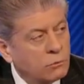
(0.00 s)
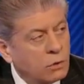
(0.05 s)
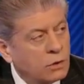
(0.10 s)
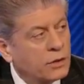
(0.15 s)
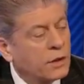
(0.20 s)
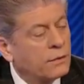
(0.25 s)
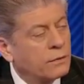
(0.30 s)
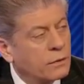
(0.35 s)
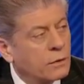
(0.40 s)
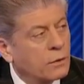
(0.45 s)
well,
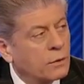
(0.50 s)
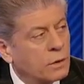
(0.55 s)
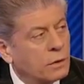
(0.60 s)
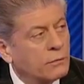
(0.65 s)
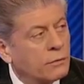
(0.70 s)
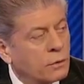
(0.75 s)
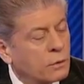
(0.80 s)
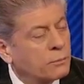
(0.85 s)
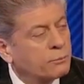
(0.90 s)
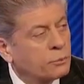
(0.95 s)
then the
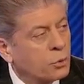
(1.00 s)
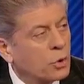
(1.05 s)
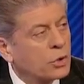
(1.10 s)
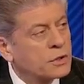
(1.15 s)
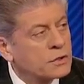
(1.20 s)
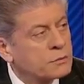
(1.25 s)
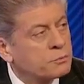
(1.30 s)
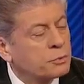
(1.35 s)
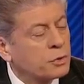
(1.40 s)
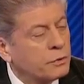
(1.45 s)

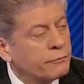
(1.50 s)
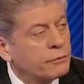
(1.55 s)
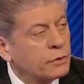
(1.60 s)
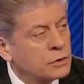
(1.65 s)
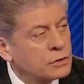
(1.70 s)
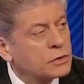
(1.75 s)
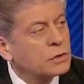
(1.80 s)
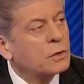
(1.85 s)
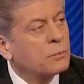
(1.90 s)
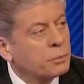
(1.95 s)
report is
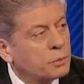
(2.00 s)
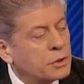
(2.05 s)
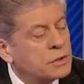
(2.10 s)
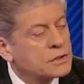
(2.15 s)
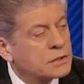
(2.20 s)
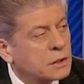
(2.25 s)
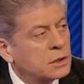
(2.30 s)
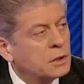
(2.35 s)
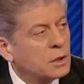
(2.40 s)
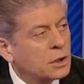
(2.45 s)
privileged and the
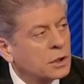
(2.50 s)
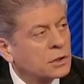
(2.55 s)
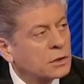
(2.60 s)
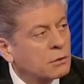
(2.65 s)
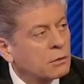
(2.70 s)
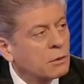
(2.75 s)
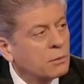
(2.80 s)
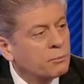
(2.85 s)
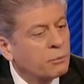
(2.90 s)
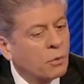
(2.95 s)
police can look at
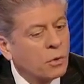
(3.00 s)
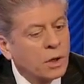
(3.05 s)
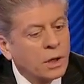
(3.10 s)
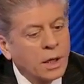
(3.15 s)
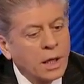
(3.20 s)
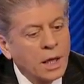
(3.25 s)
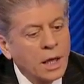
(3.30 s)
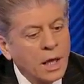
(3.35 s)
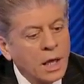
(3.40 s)
the report.